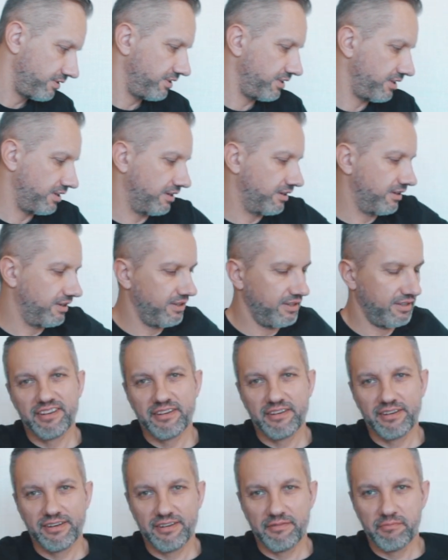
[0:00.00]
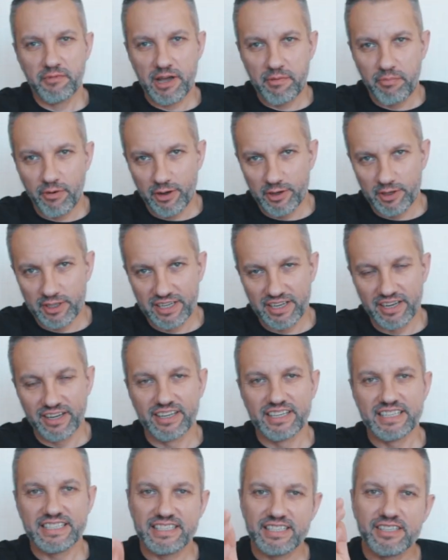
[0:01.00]
Yeah. My point
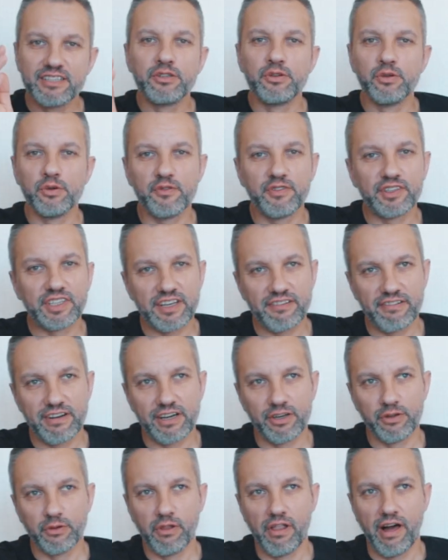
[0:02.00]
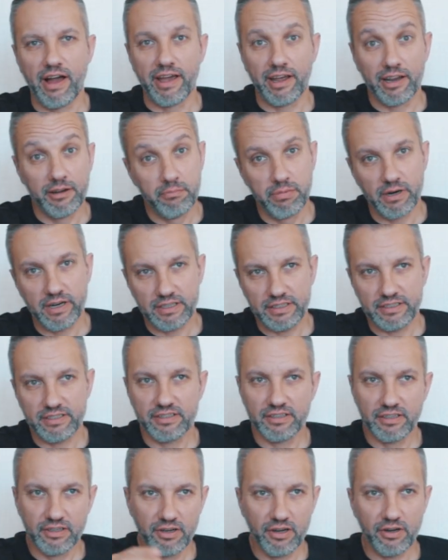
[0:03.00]
here is do whatever you like, but
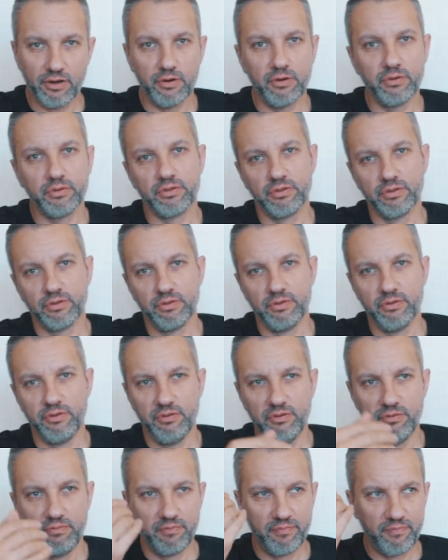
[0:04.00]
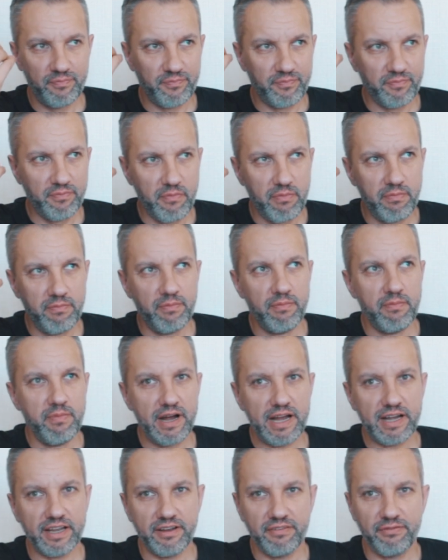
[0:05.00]
go to
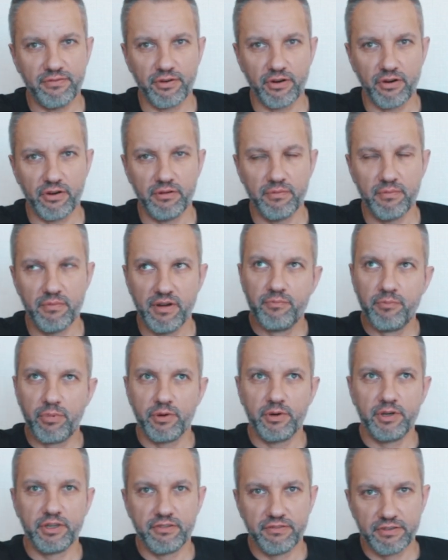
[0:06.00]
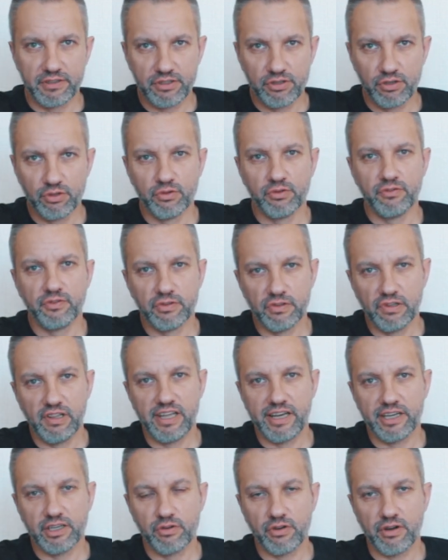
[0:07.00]
back from point what you would
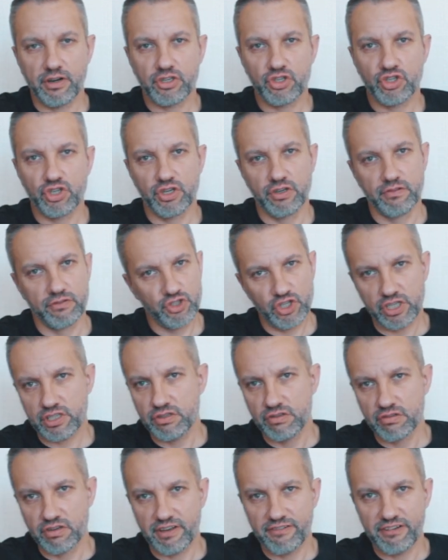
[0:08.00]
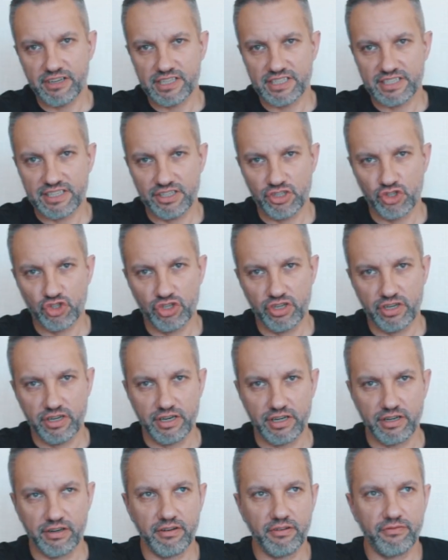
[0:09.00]
like to achieve. Just to reverse
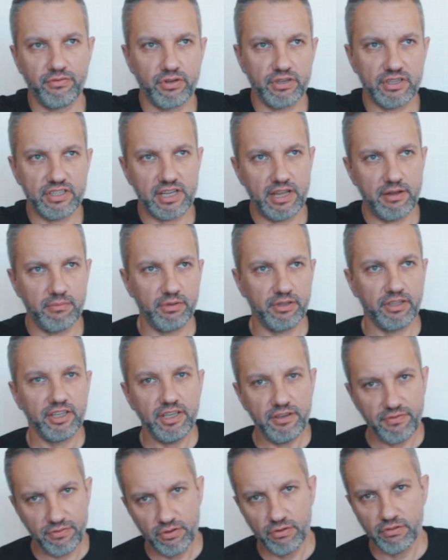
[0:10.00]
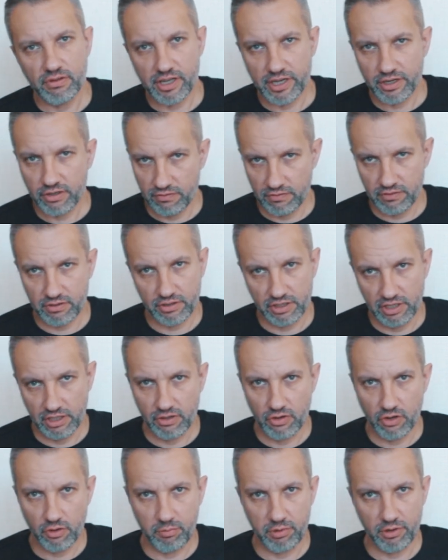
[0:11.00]
engineer. For example, if you like to work in
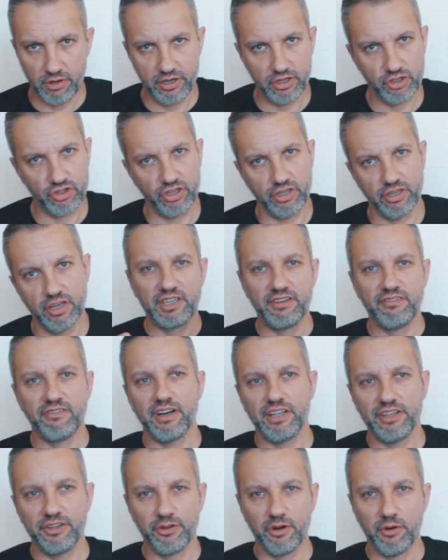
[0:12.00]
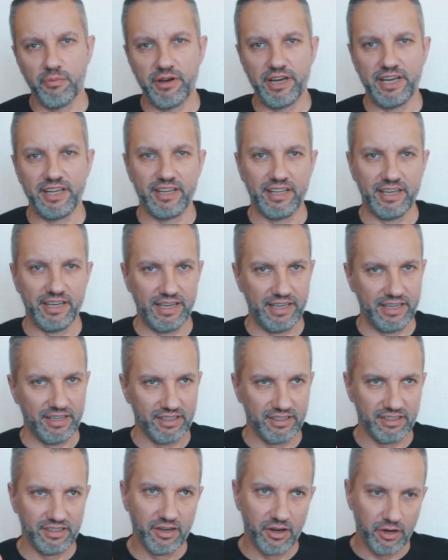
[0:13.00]
corporation in one domain
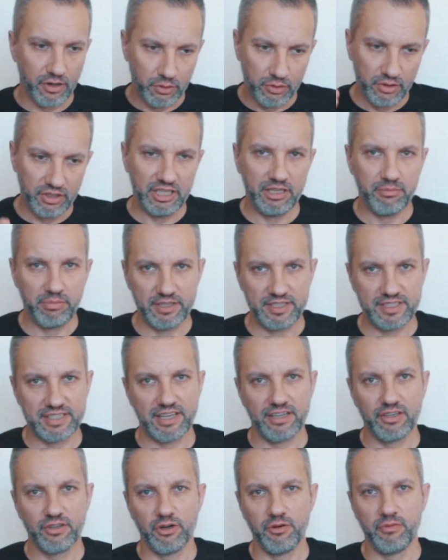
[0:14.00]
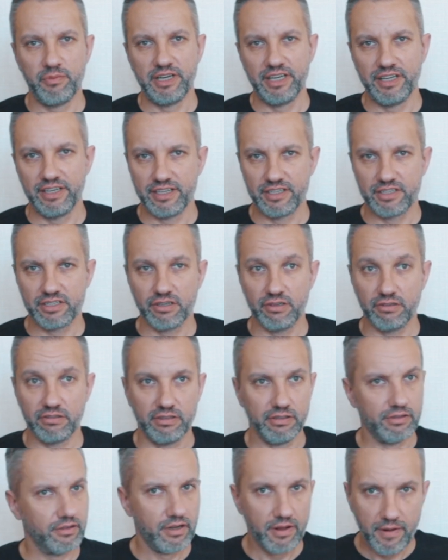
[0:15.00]
and go deep in that domain and so
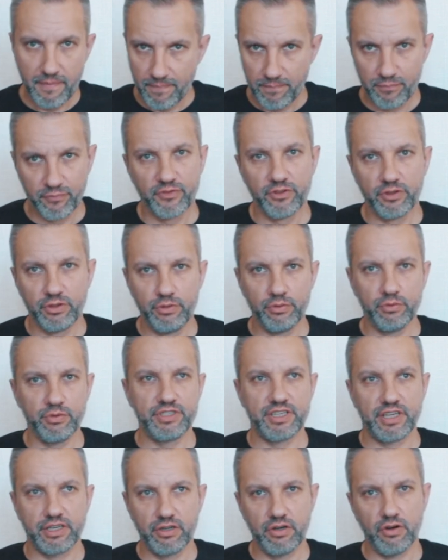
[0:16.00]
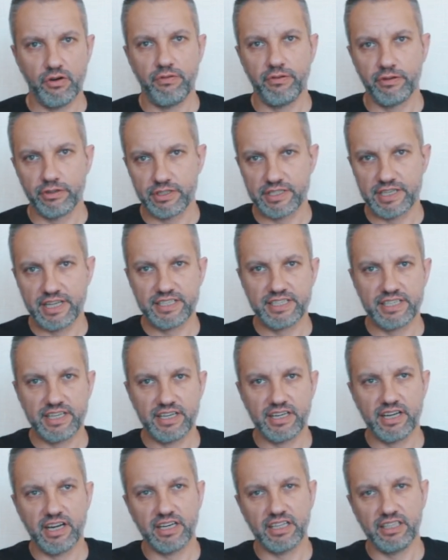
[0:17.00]
on, do that, go for that.
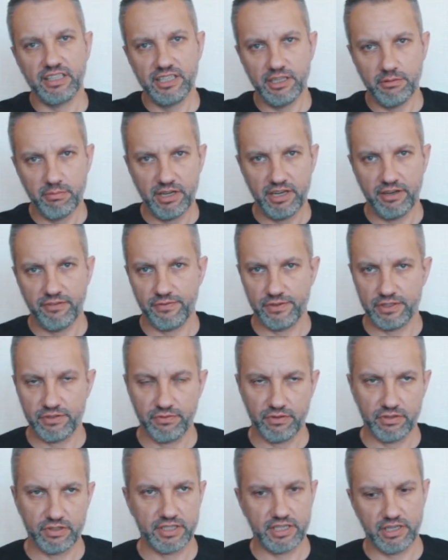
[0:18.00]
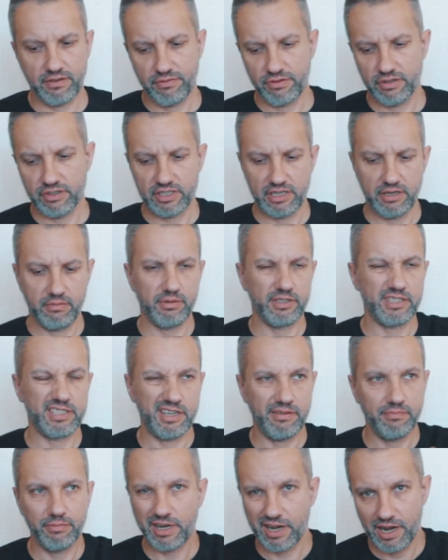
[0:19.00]
There are clear benefits for that. For example,
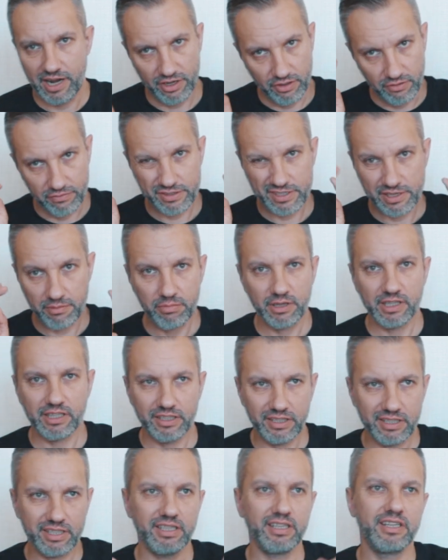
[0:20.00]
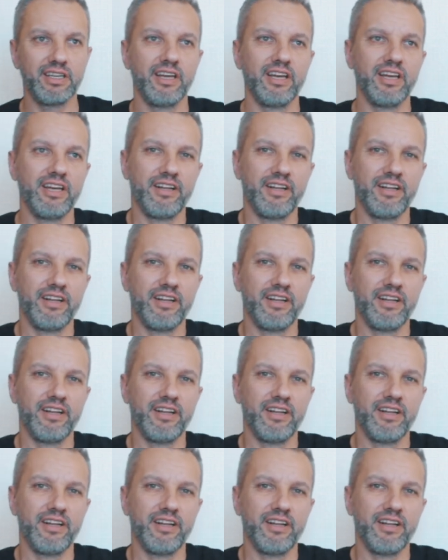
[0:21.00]
some kind of stability.